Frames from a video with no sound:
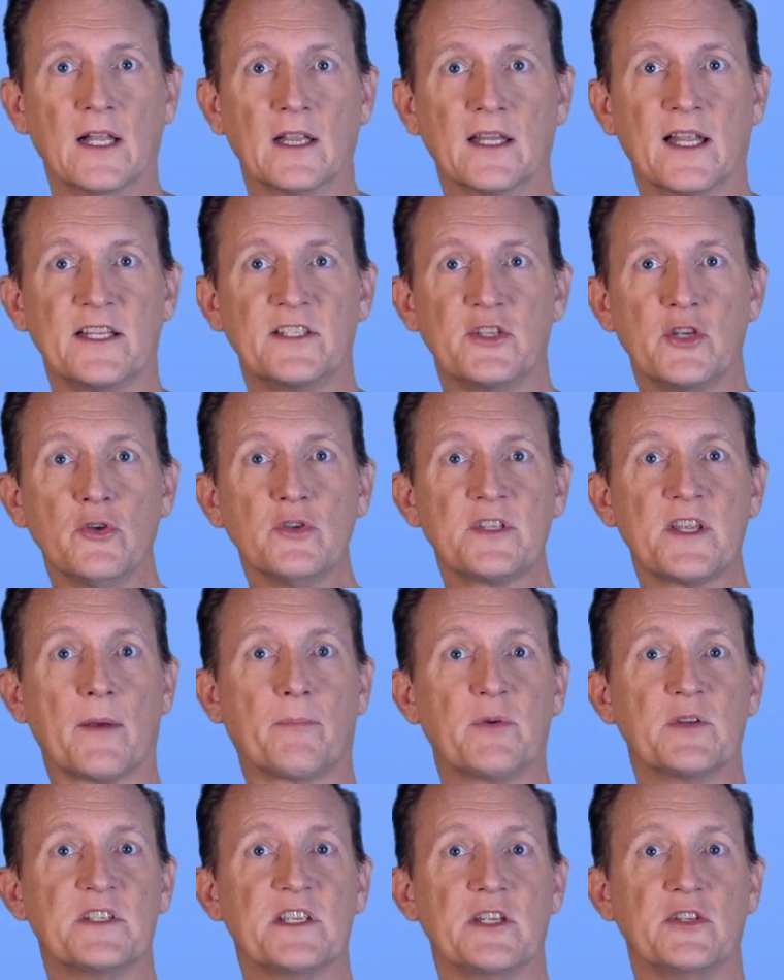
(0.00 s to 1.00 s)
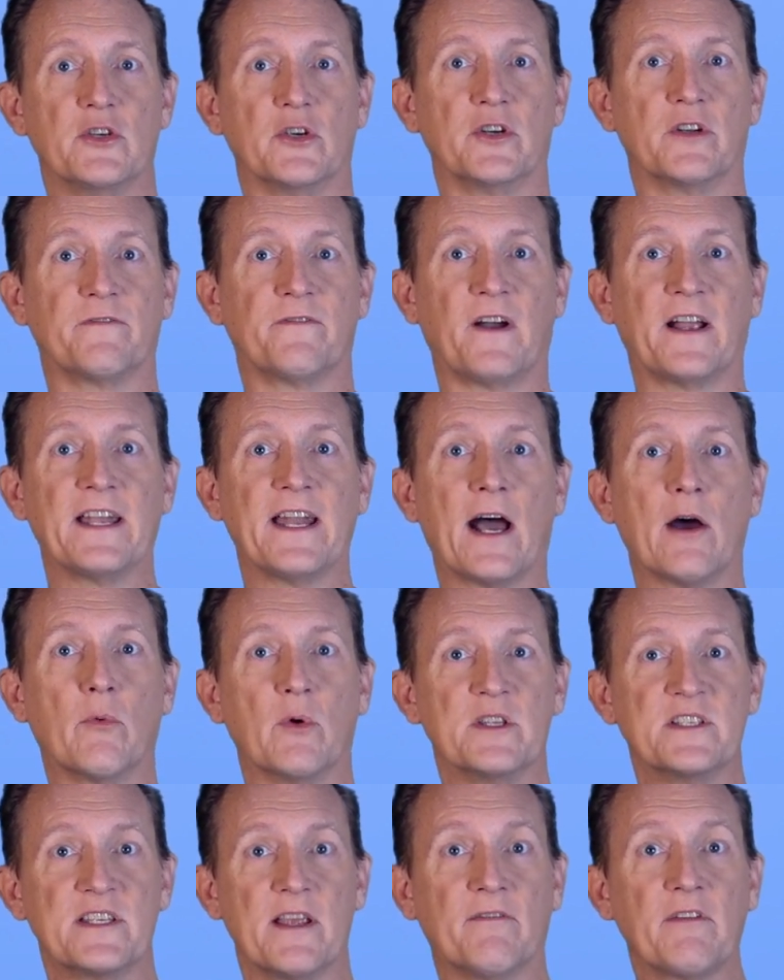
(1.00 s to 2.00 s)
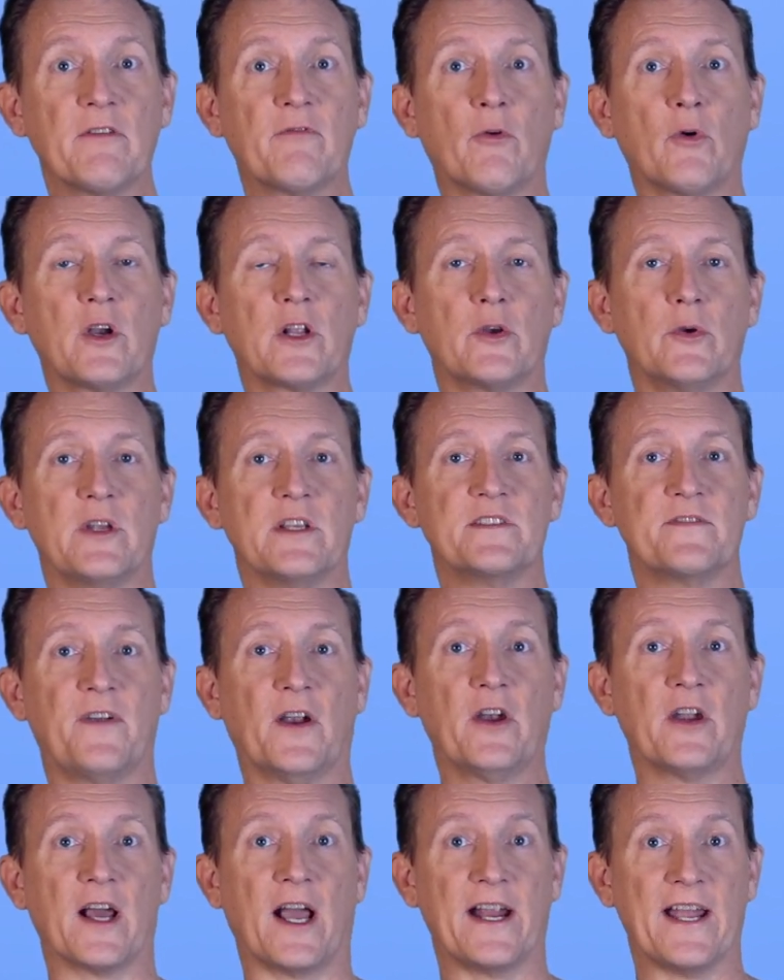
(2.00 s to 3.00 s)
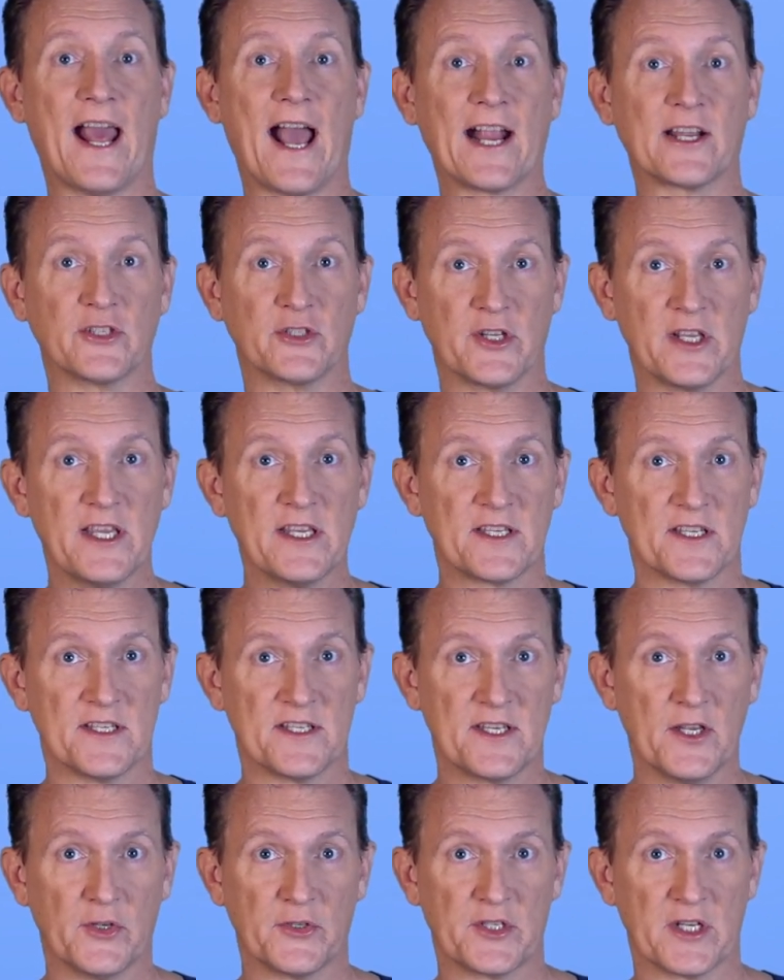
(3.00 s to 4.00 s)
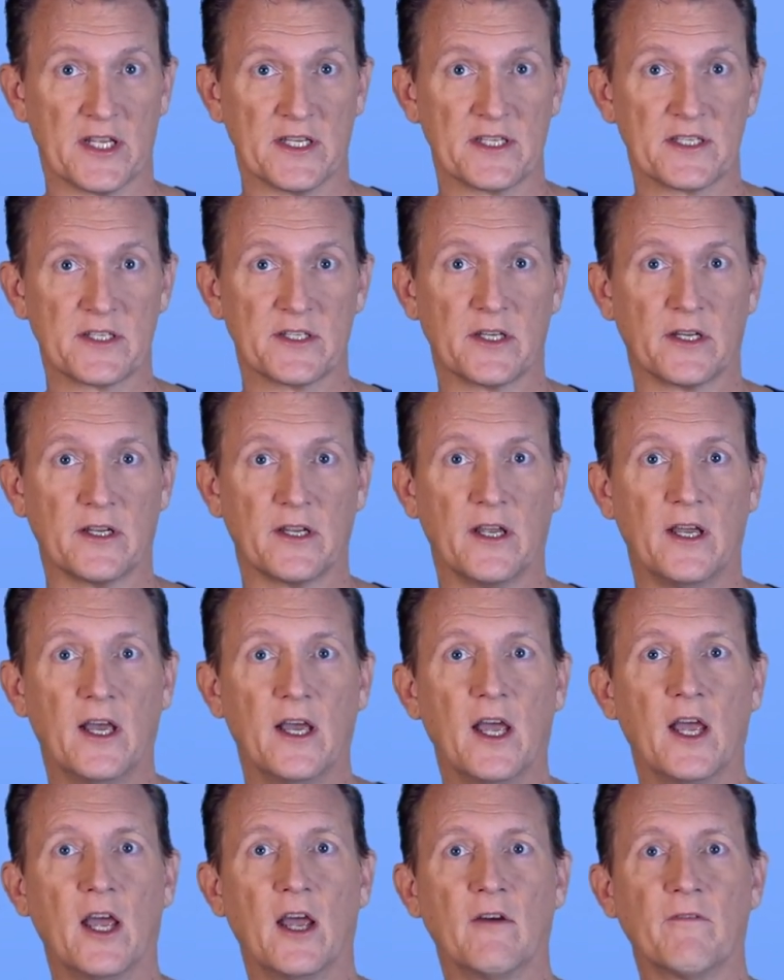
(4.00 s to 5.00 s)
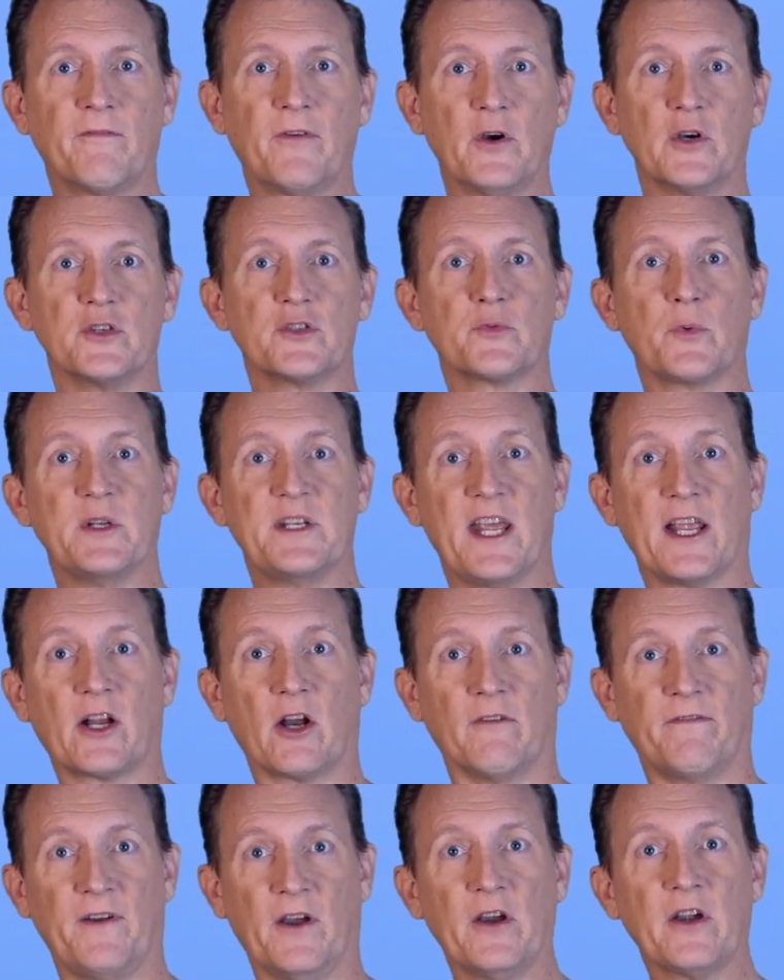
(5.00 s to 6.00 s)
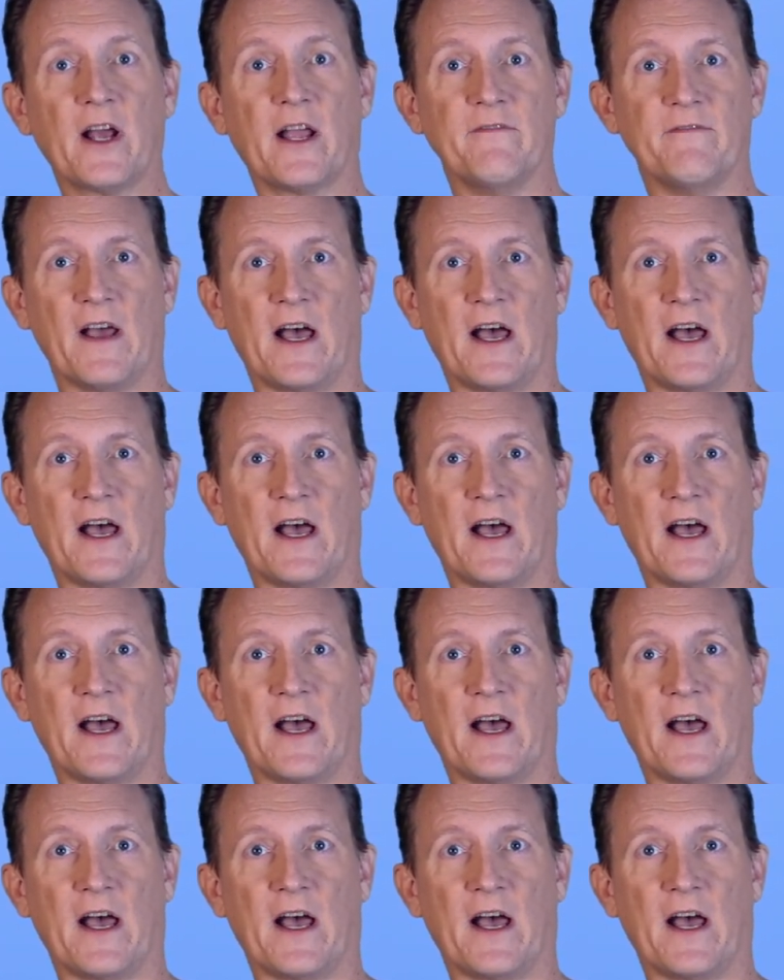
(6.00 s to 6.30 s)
Let's use that procedure to find out what 74 degrees Fahrenheit actually is in Celsius. First, we take our Fahrenheit